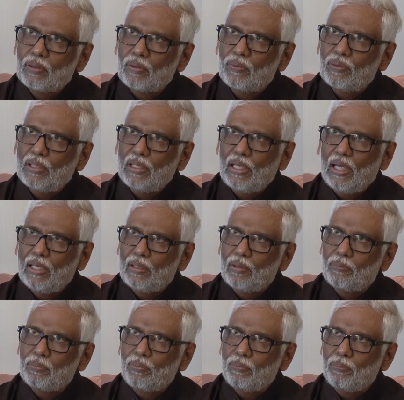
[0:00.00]
looking at
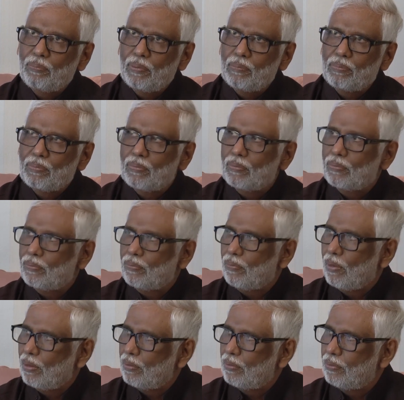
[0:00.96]
the poor people
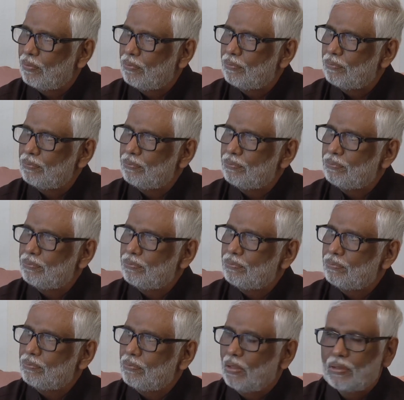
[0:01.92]
who are
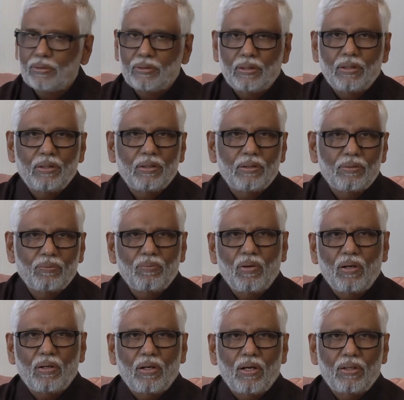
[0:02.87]
wealthy,
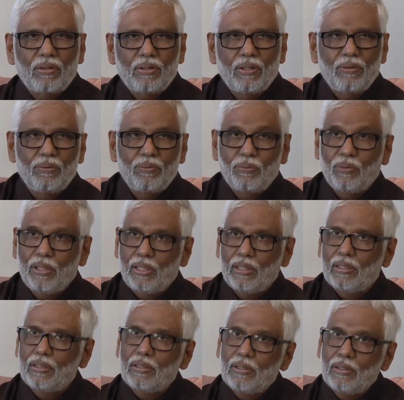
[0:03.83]
what are they
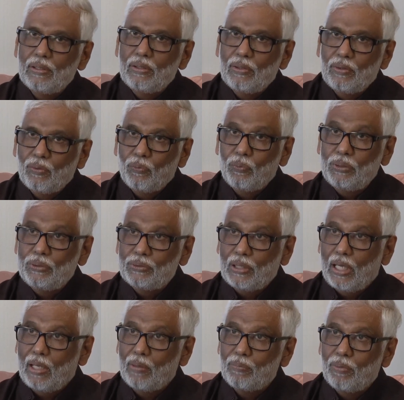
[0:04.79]
doing which
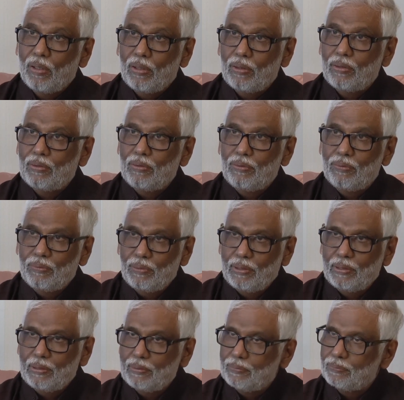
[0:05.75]
I am not
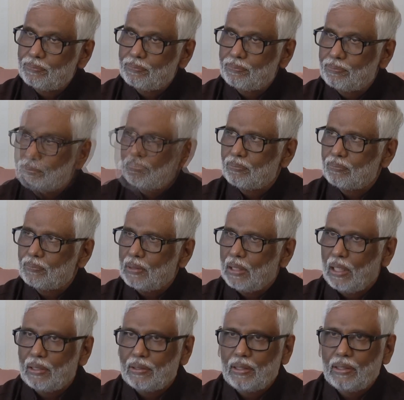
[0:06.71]
doing?
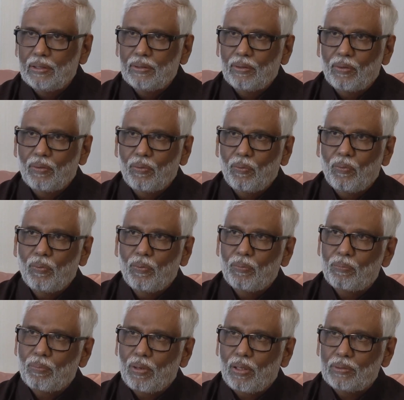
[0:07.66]
and then the
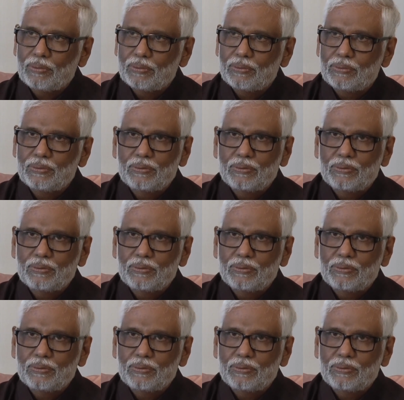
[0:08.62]
whole process